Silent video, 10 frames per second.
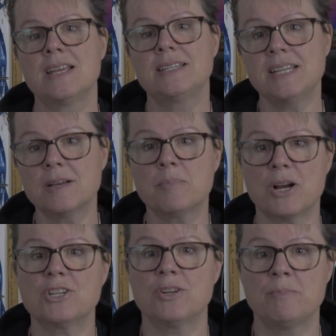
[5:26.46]

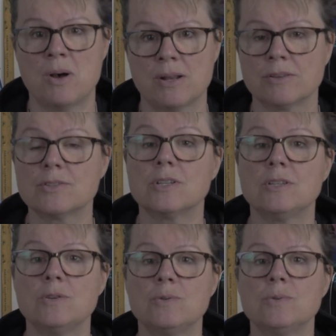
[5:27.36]
Decompression models
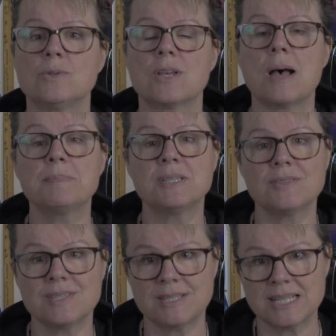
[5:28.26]
use up to
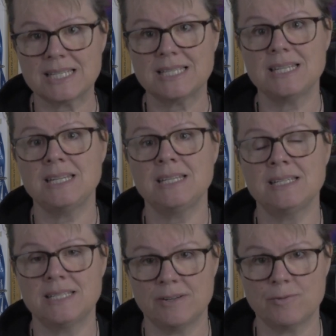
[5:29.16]

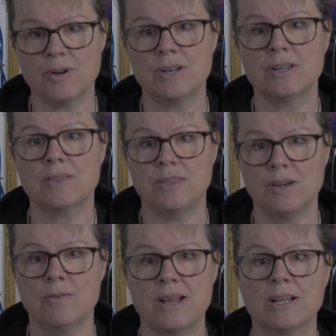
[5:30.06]
16 different
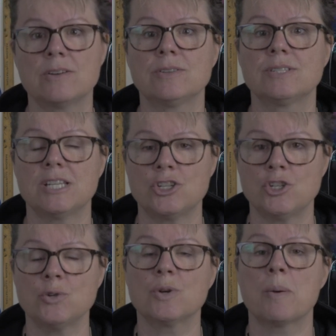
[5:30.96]
theoretical
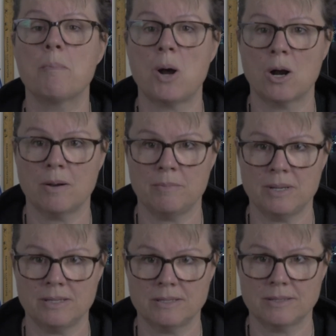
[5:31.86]
tissue
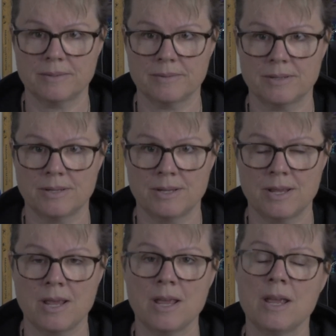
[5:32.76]
compartments.
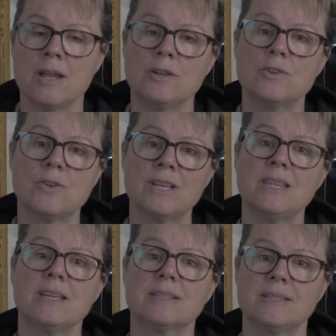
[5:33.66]
During
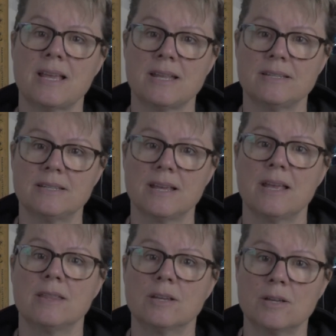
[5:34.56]
the ascent,
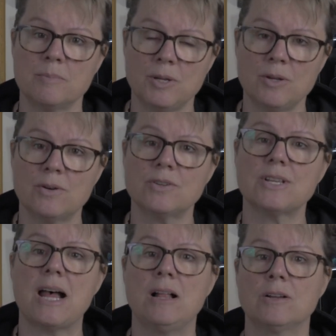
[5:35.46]
the computer's
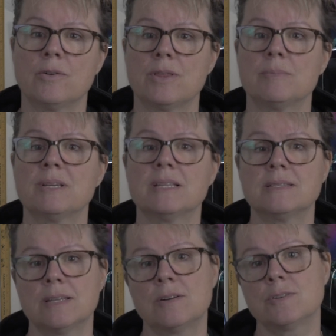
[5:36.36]
algorithm
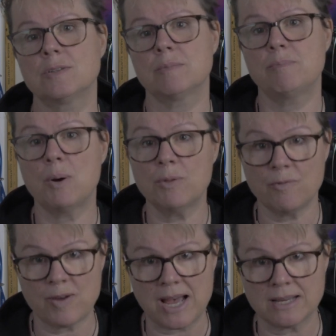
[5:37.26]
considers both
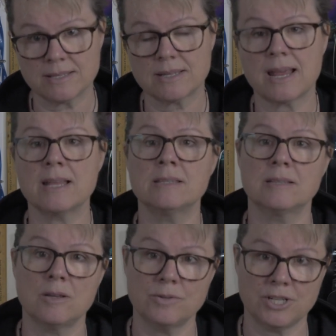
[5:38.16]
fast and
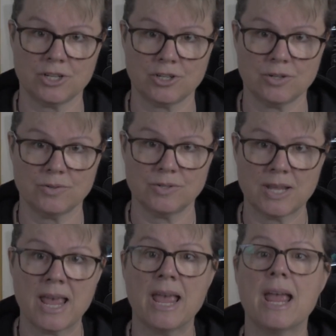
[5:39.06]
slow
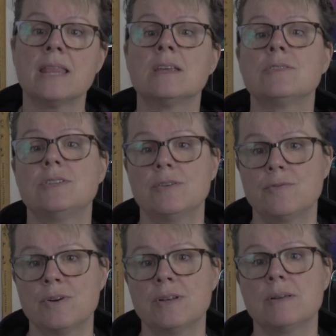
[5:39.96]
tissues and their
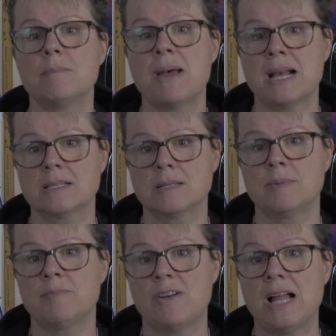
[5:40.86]
different
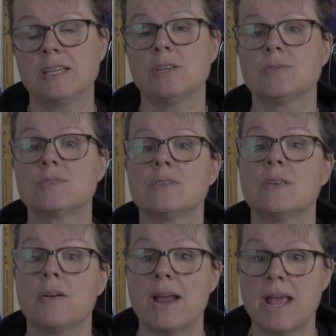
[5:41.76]
maximum values,
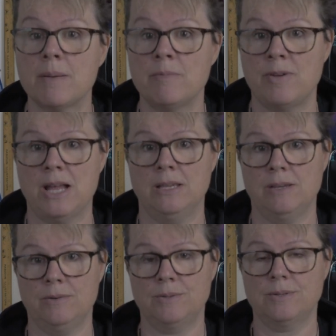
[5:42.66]
their M
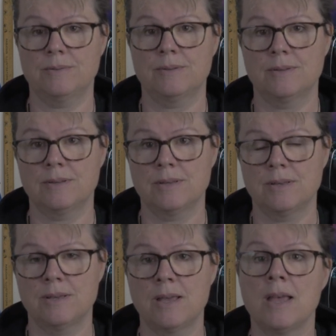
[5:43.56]
values.
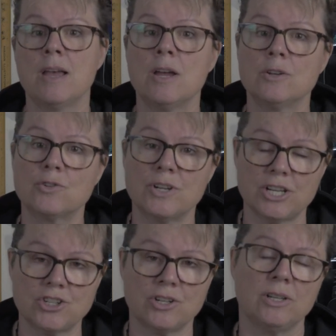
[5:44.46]

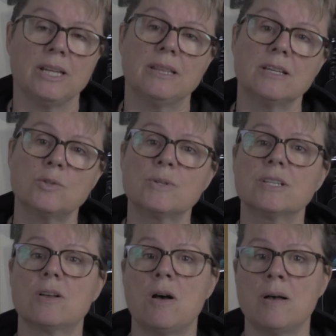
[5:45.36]
Traditionally, this was
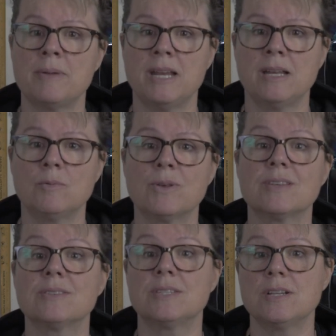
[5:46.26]
accommodated with
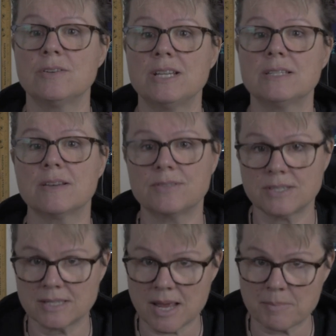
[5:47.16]
a series of
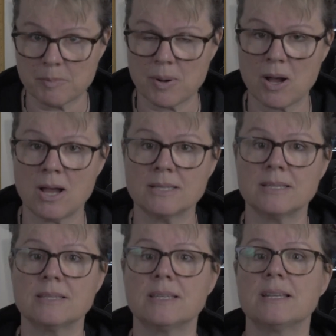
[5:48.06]
stepped
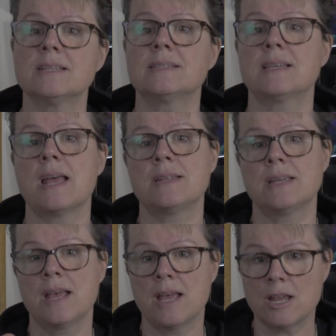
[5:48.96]
pauses in
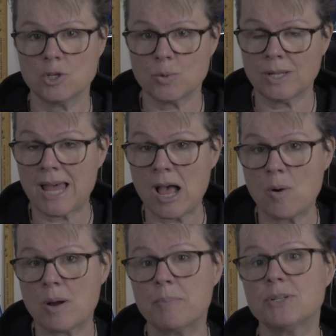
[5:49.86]
ascent to
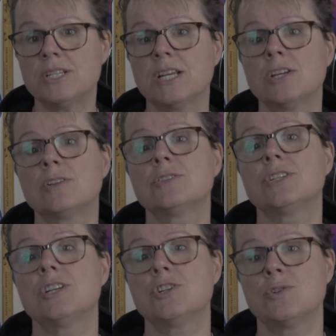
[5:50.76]
allow a particular
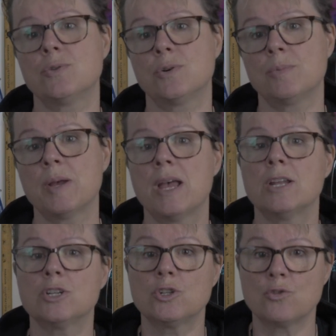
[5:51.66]
tissue group
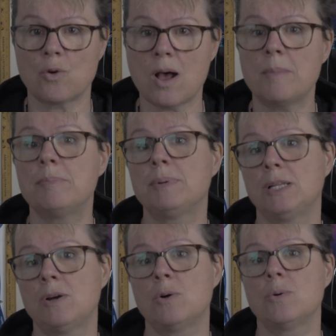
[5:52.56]
to drop
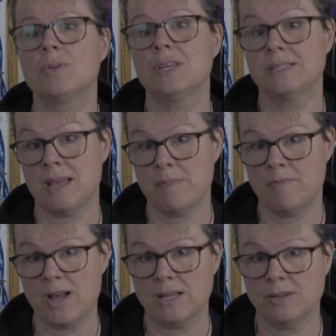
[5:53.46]
below its M
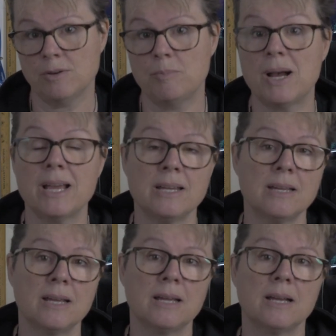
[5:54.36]
value by
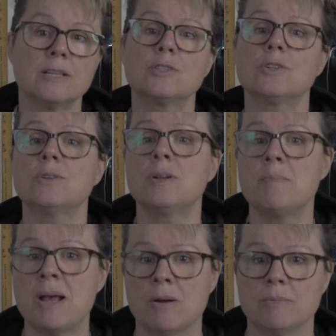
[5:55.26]
a certain
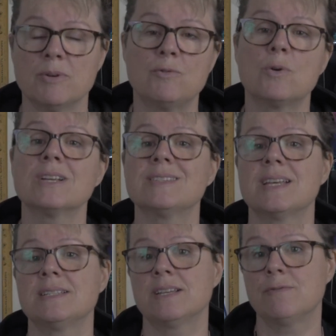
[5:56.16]
amount before
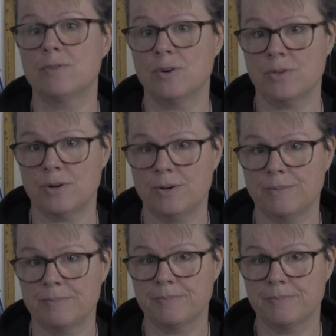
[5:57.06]
ascending further.